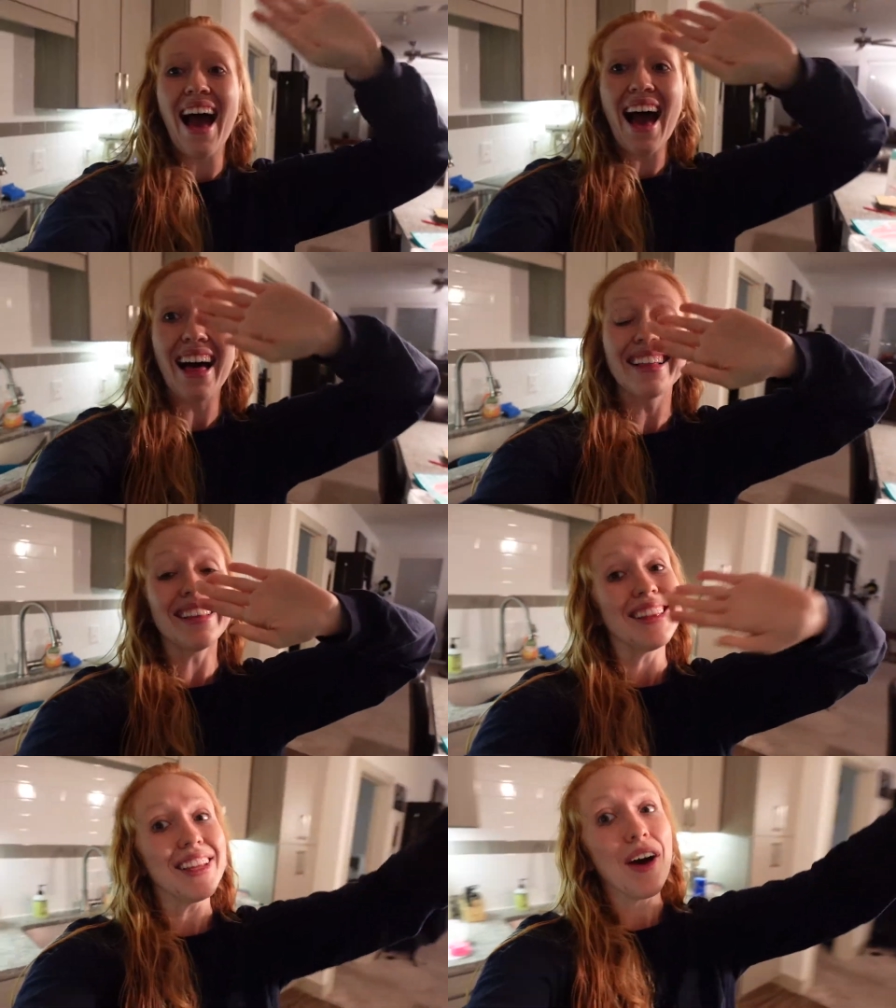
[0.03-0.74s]

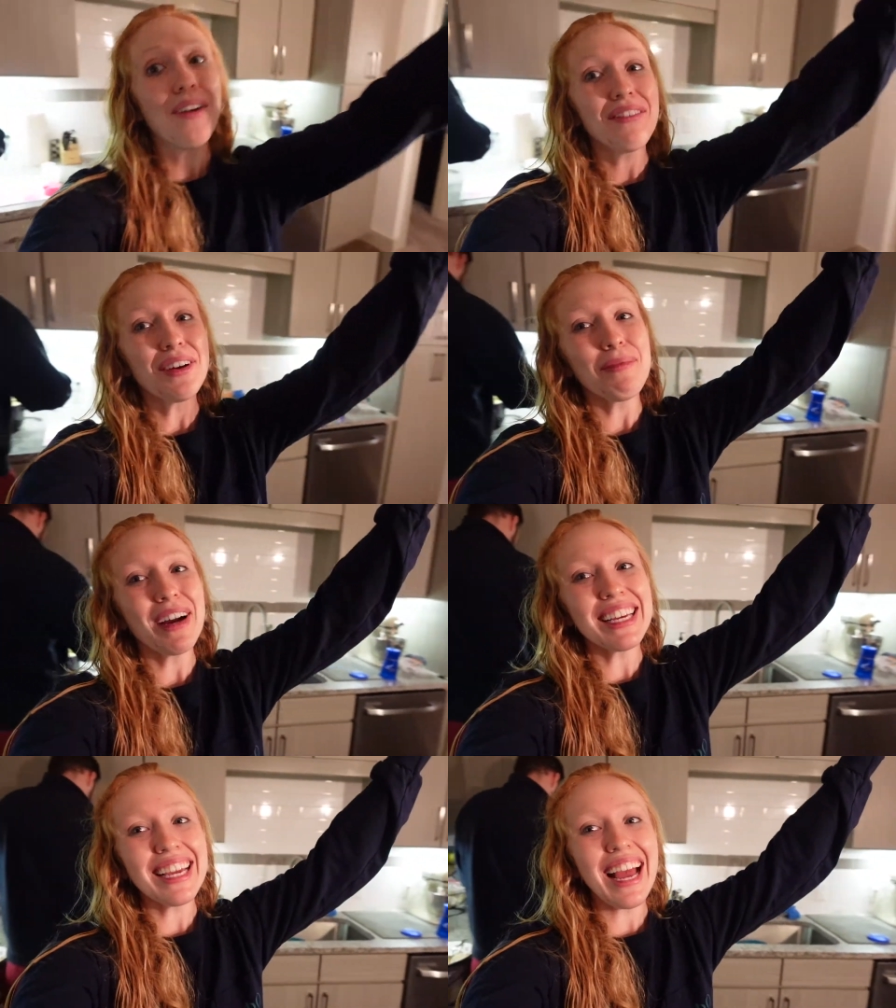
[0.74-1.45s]
Hello
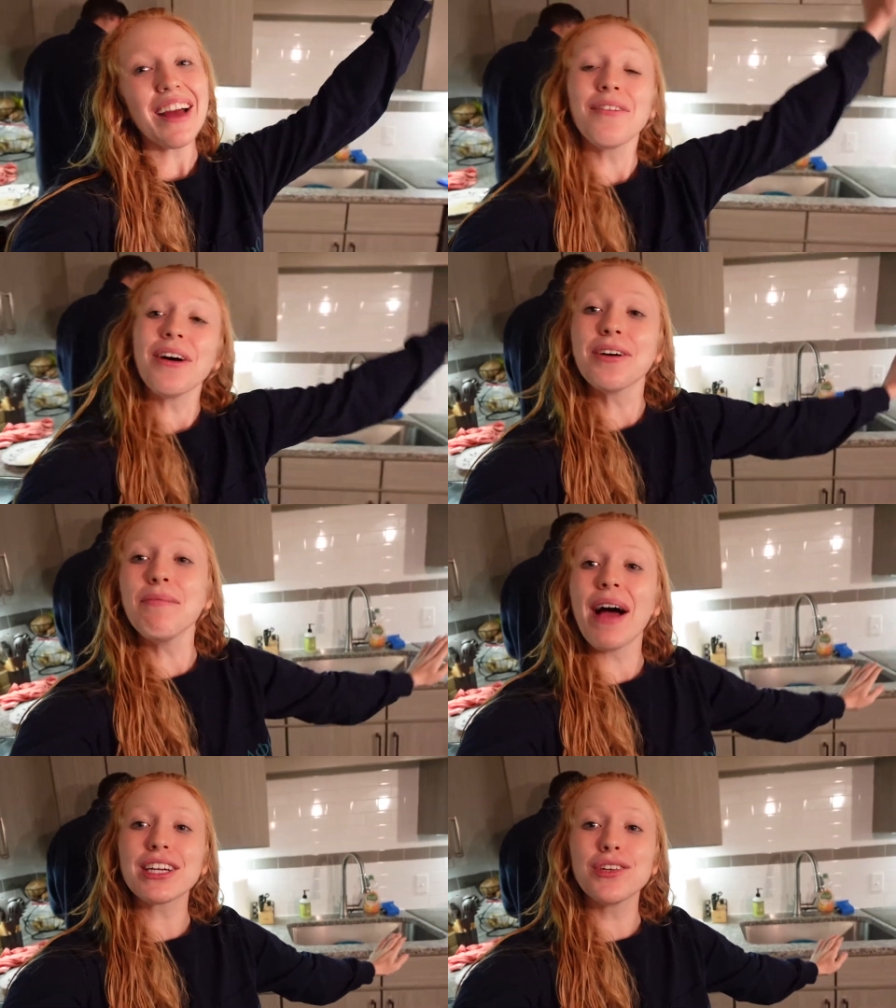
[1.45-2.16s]
everybody and welcome
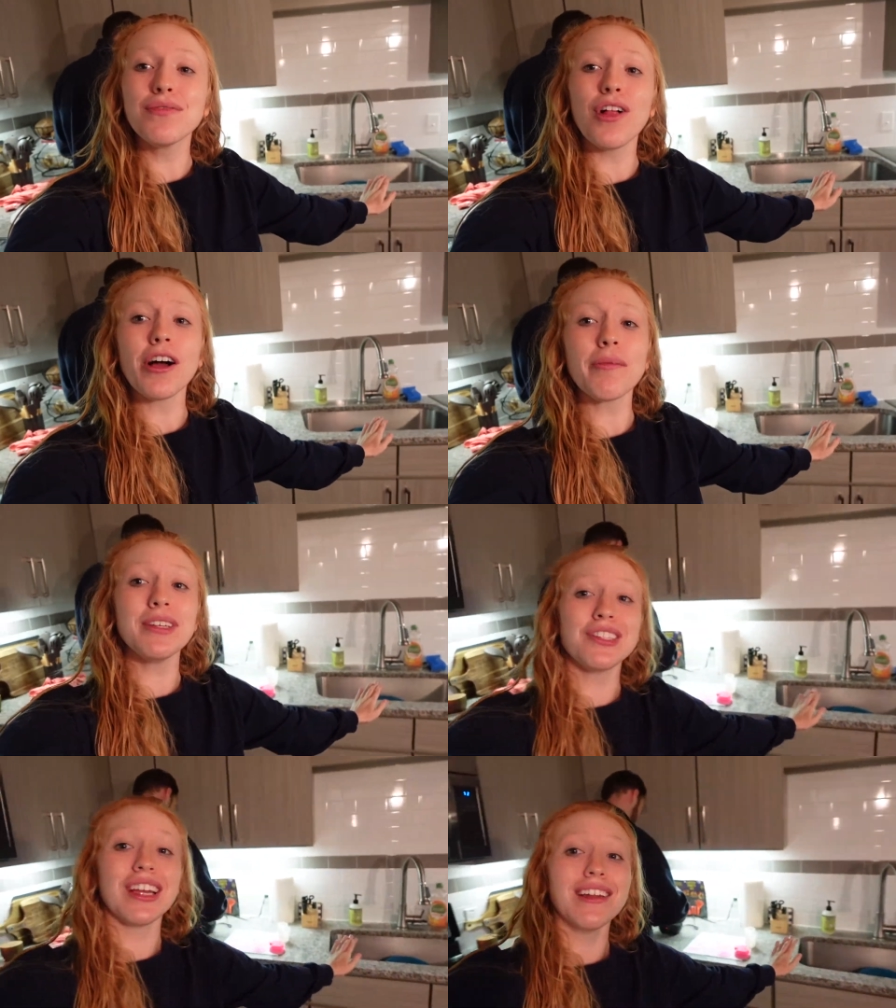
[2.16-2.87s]
back to
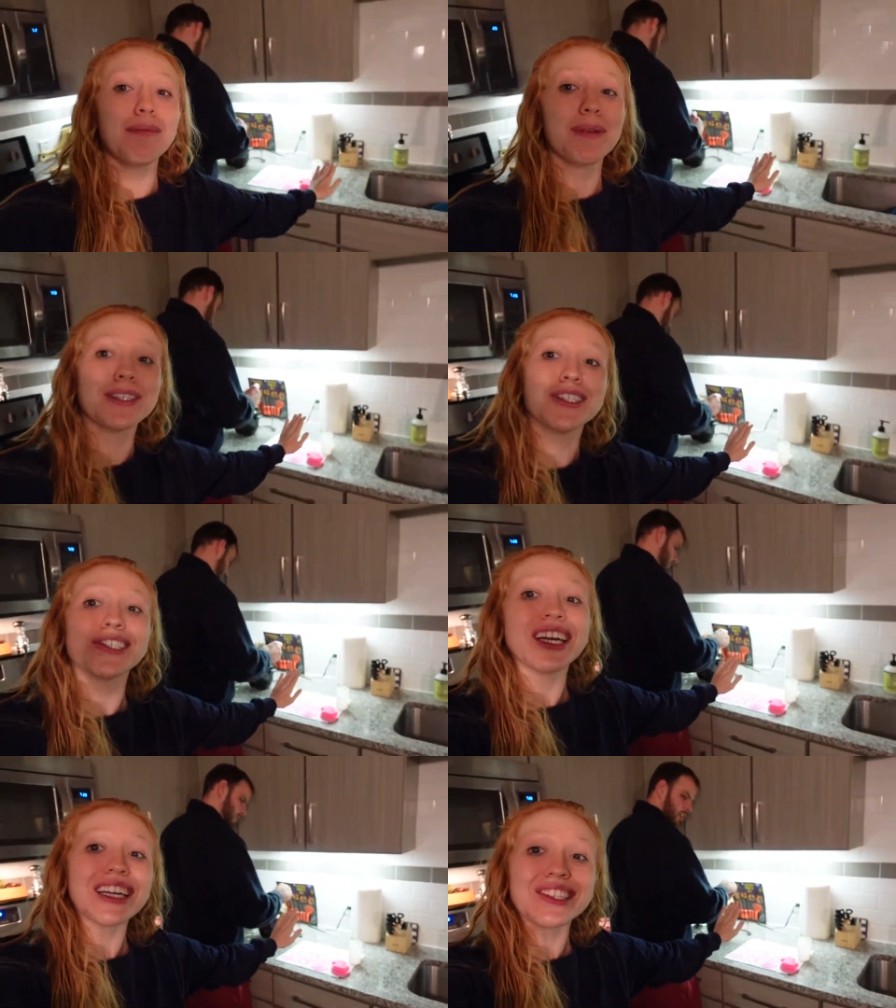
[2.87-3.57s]
Vlogmas day number
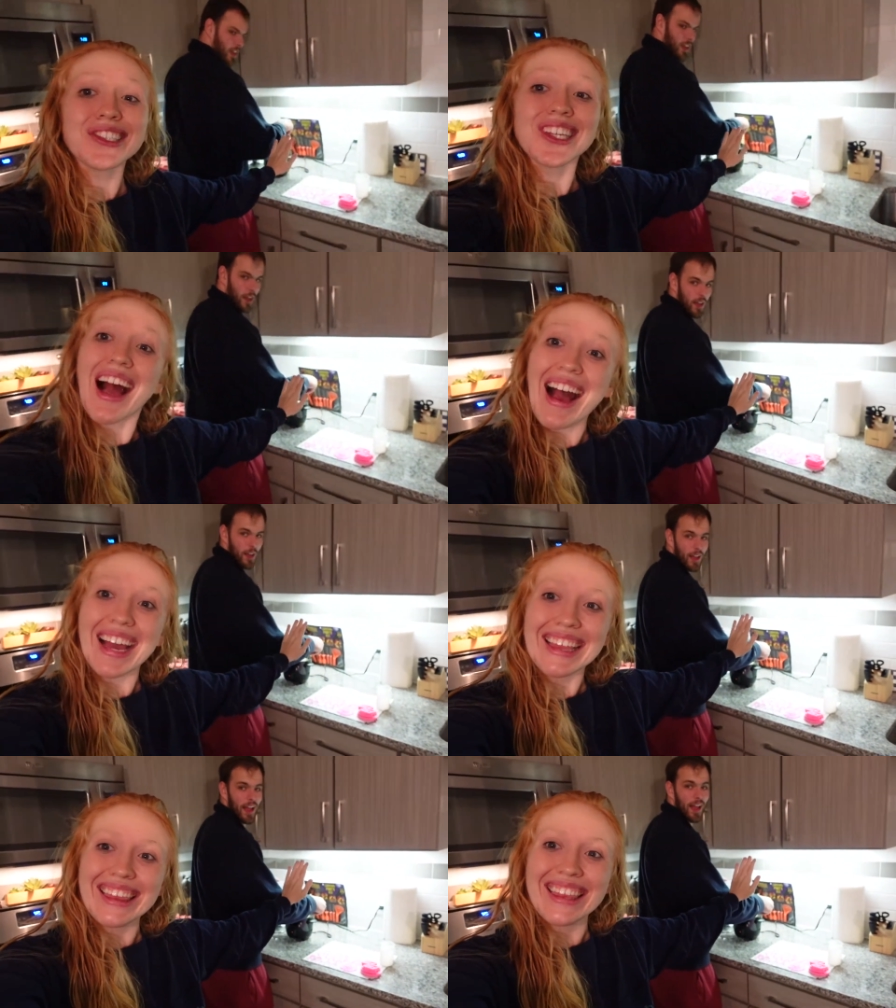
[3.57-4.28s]
6,
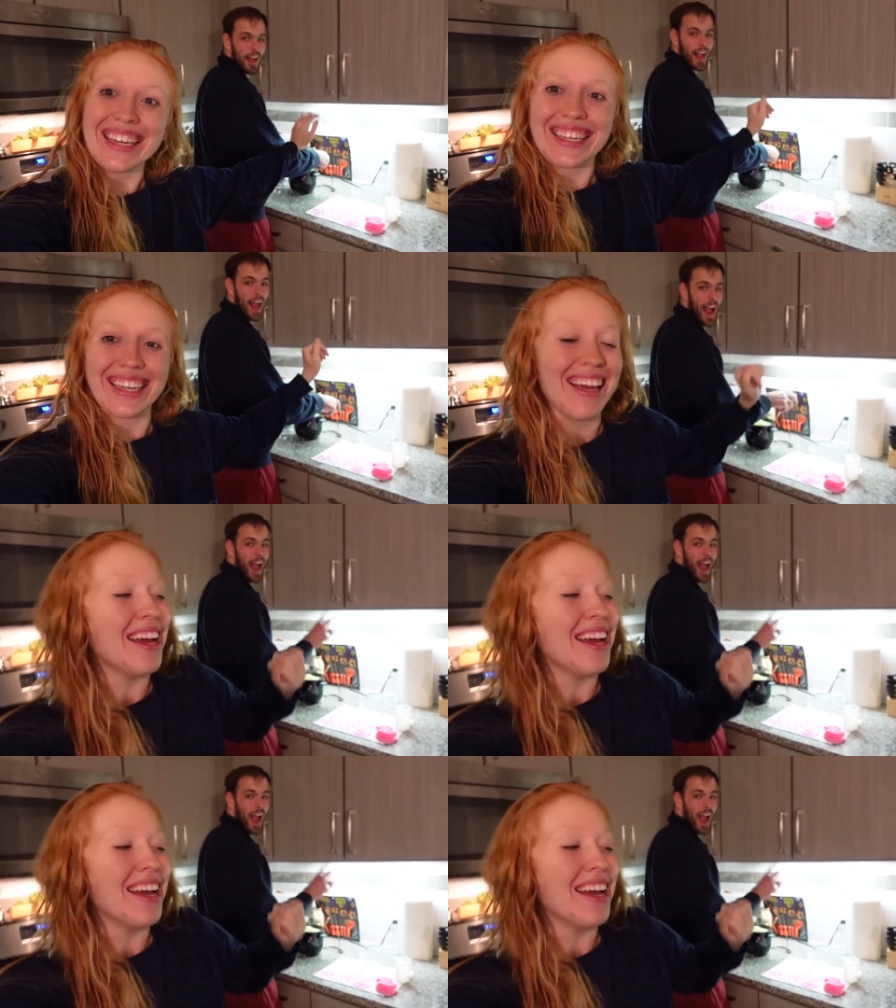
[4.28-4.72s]
I think.